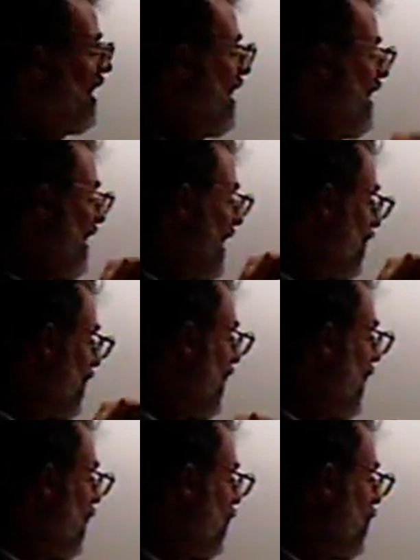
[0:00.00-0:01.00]
and that's the
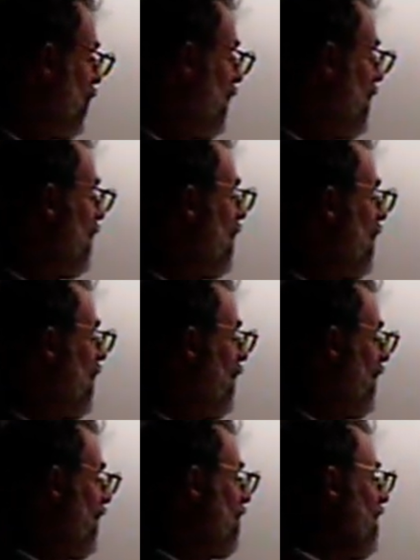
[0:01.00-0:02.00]
energy
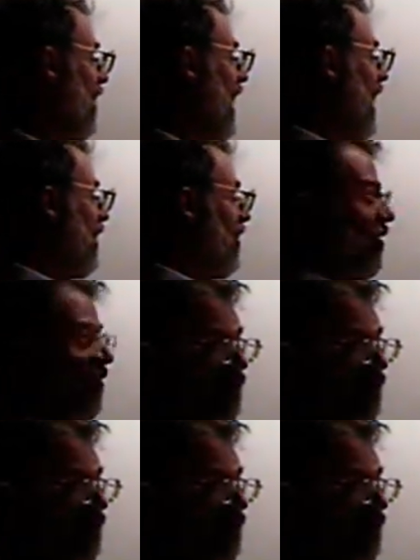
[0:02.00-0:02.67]
that's locked into